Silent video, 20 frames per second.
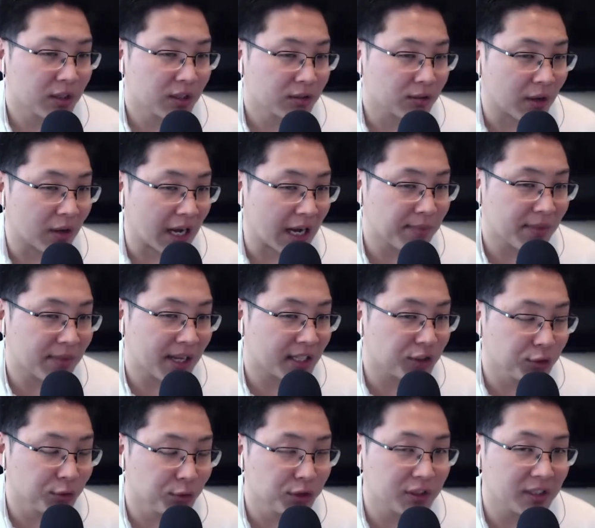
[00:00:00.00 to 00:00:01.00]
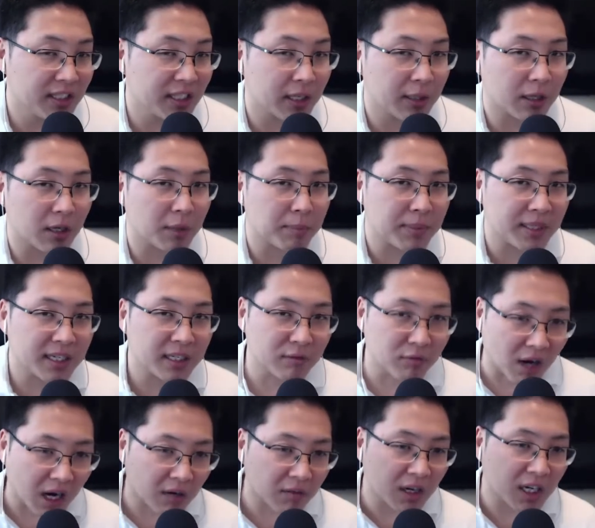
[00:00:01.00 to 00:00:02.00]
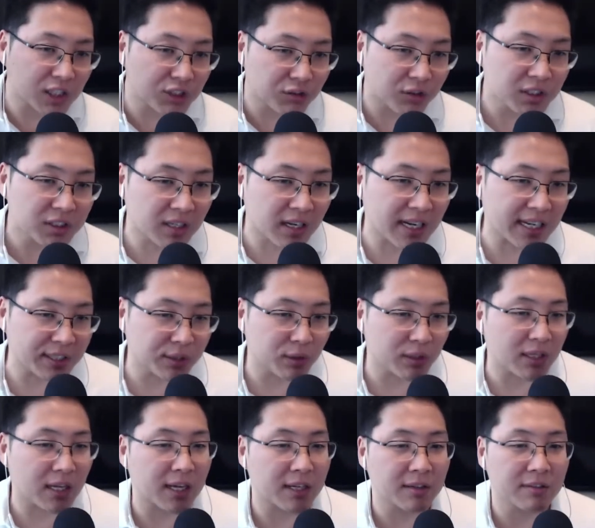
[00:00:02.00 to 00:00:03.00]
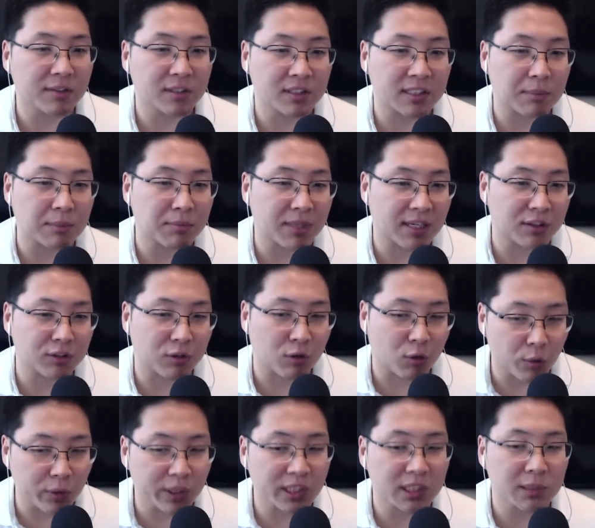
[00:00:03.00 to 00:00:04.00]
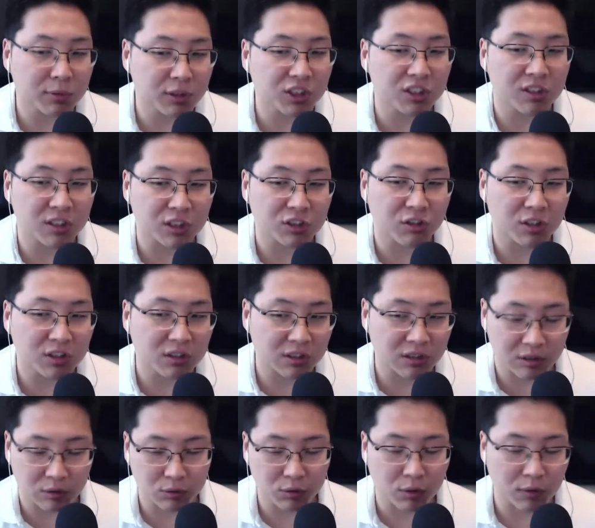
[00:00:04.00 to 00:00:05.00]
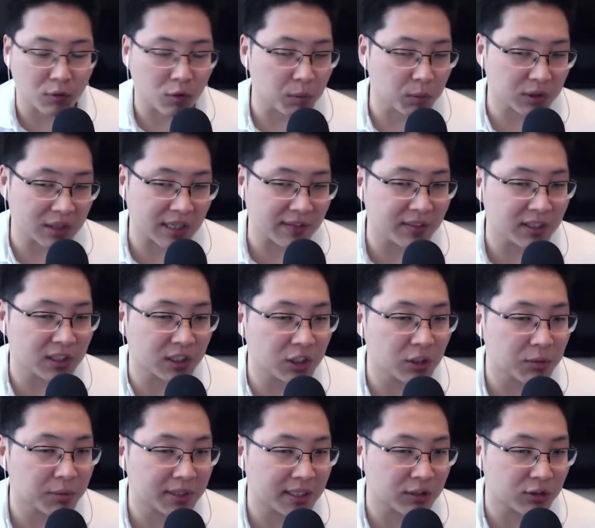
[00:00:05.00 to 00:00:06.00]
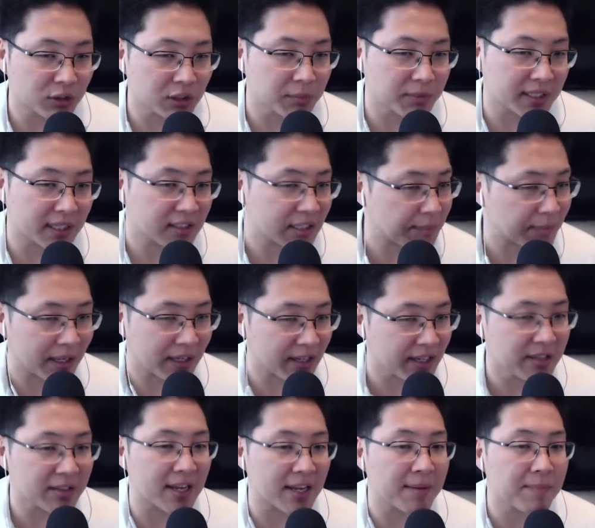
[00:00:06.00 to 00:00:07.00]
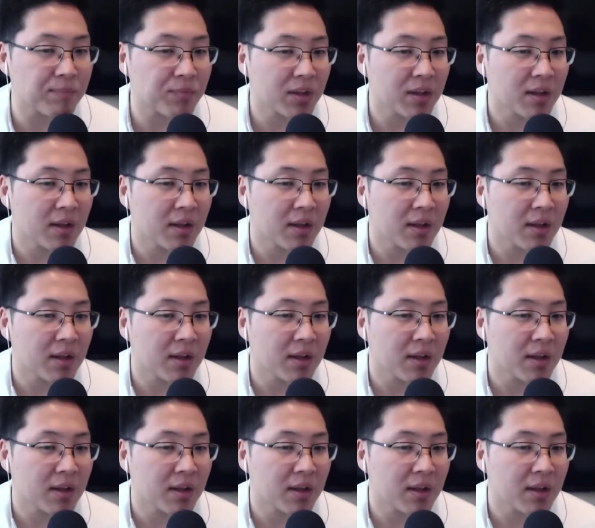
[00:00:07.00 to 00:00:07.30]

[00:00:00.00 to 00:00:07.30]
So I'm not usually a big rah-rah trust guy. I know a lot of estate planners are always pushing the trust in sort of almost every circumstance. I'm not like that.